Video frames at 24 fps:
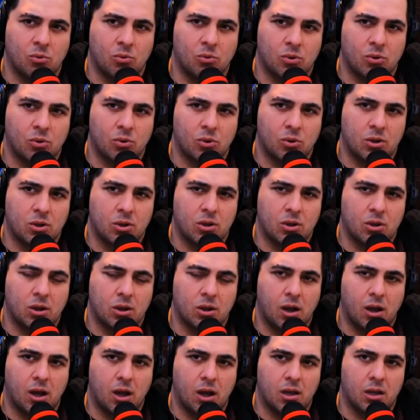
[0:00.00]
Yeah, yeah.
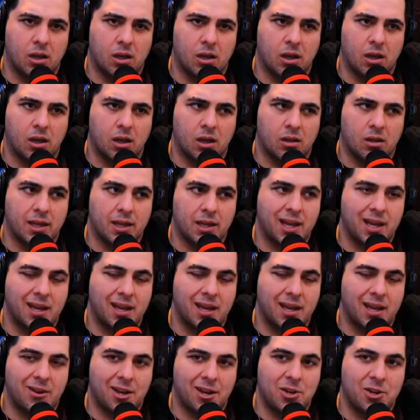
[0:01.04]
On uh, hey,
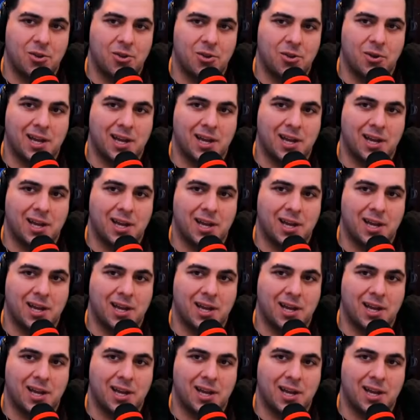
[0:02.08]
I got new